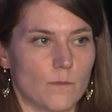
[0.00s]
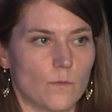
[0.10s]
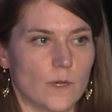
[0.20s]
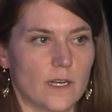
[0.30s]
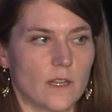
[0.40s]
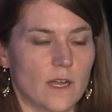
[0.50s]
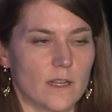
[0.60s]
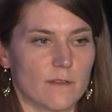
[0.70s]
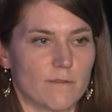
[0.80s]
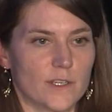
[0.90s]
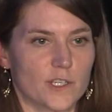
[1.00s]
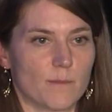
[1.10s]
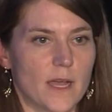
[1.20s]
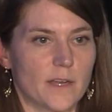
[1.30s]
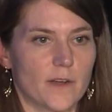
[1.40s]
When a lot of the fish are
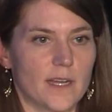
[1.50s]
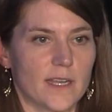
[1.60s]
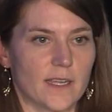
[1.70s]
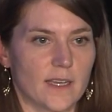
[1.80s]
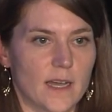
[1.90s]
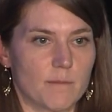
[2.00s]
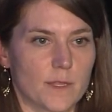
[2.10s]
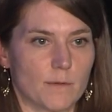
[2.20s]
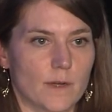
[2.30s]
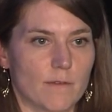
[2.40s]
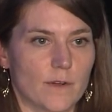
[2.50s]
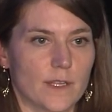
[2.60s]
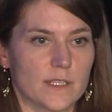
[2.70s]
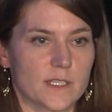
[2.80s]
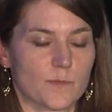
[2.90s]
migrating up the river
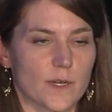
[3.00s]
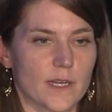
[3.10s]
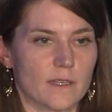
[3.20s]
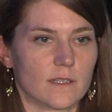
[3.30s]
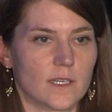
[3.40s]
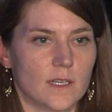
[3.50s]
in the spring,